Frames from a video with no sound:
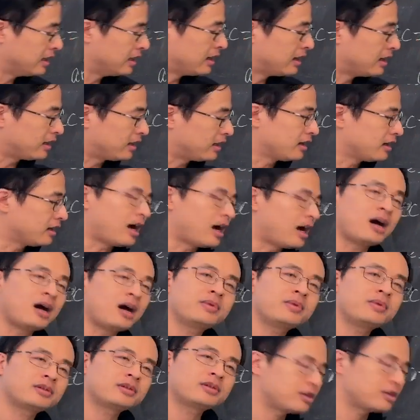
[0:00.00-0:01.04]
I can
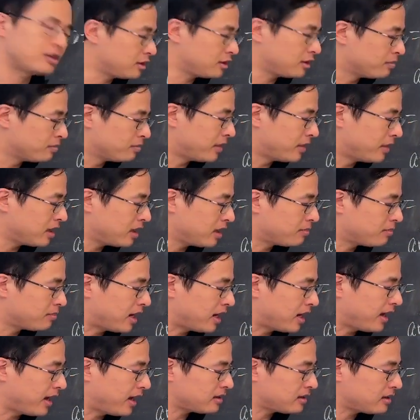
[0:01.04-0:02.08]
arbitrarily make
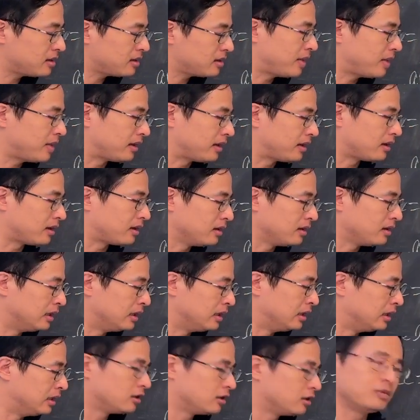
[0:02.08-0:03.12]
my estimator
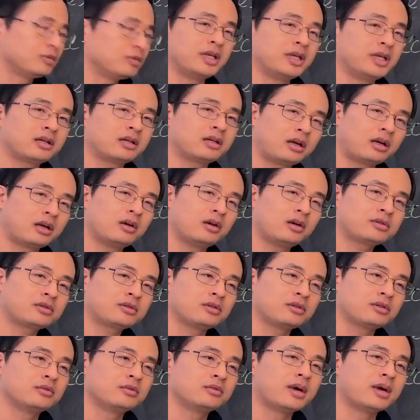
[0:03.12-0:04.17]
to be close
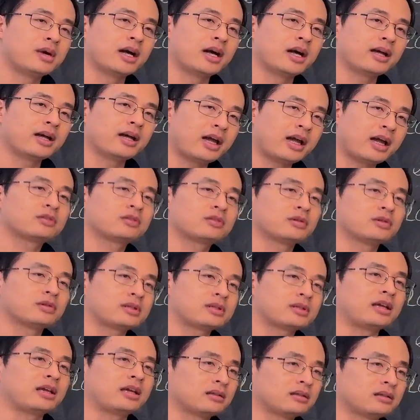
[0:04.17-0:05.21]
to my actual
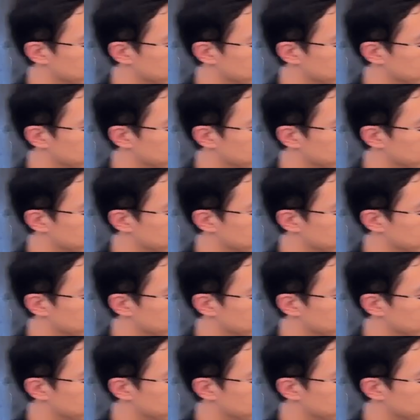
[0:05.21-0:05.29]
state.